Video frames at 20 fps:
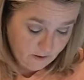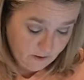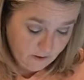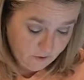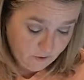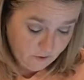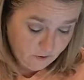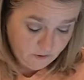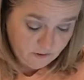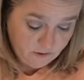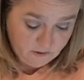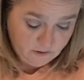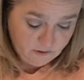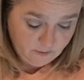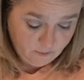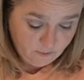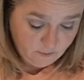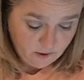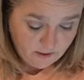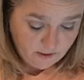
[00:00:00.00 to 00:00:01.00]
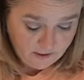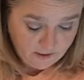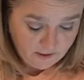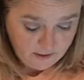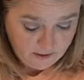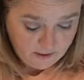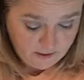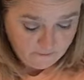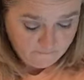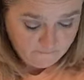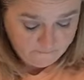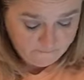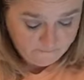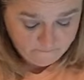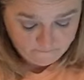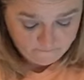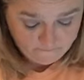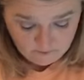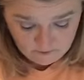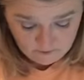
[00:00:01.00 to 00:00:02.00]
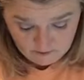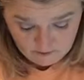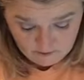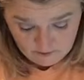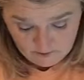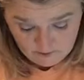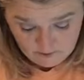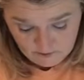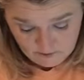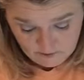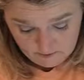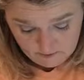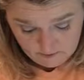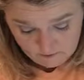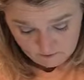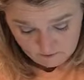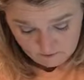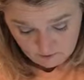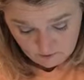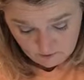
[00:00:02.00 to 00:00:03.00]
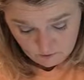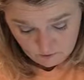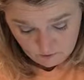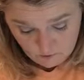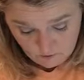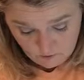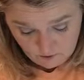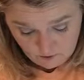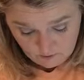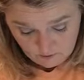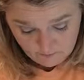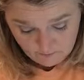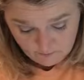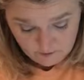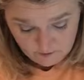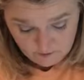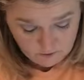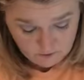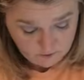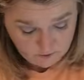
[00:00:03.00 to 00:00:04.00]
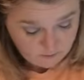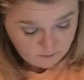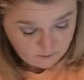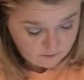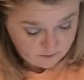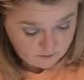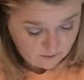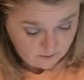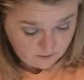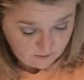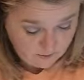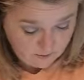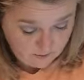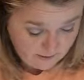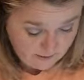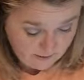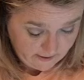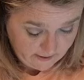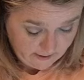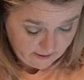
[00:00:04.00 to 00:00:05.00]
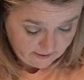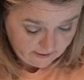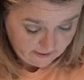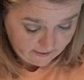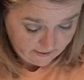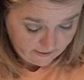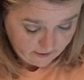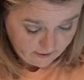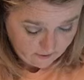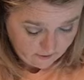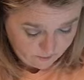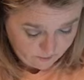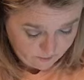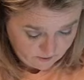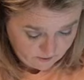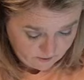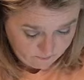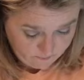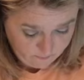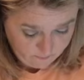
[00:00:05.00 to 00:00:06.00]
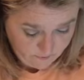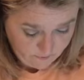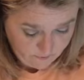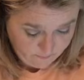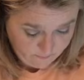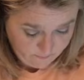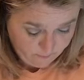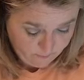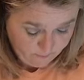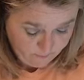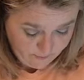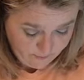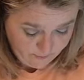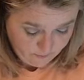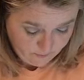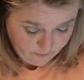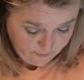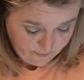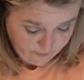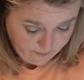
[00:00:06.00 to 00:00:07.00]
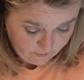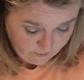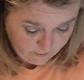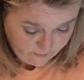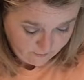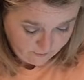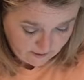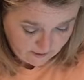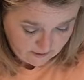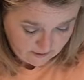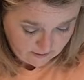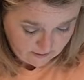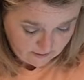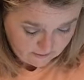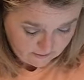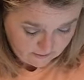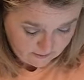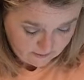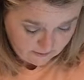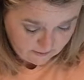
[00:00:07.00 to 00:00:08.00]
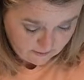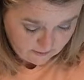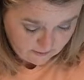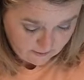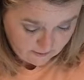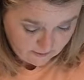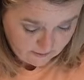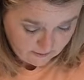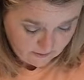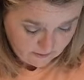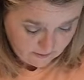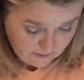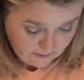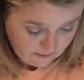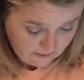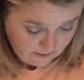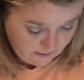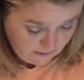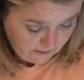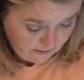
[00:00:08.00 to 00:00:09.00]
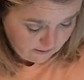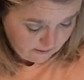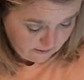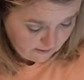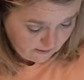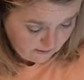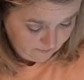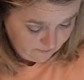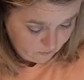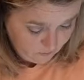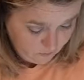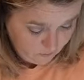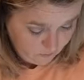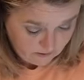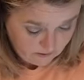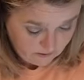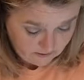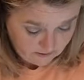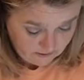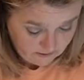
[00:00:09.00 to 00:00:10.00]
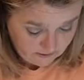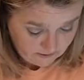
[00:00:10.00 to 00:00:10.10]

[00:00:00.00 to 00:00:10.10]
during the summer, I think. And so all I'm going to do is lay that down there, put the big ribbon on the base, And then I'm going to sit